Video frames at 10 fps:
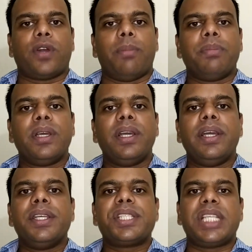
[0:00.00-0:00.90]
from
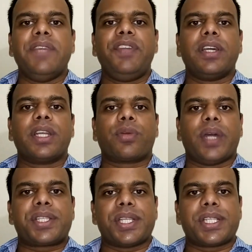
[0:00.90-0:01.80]
severe
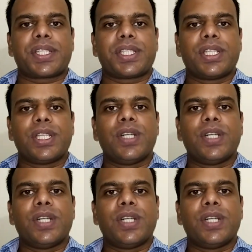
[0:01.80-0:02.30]
crisis,